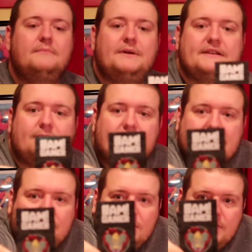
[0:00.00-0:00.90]
but some really
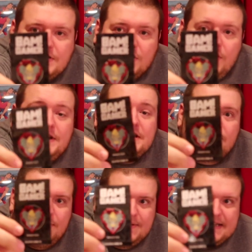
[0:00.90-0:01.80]
cool ones. Oh no, this is the
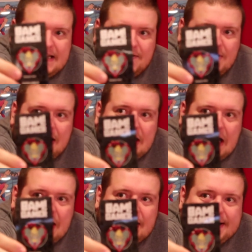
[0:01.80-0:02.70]
one with the set of 99.
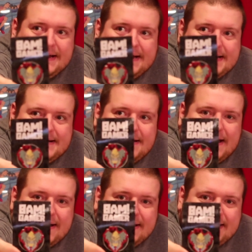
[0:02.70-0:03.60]
Yeah,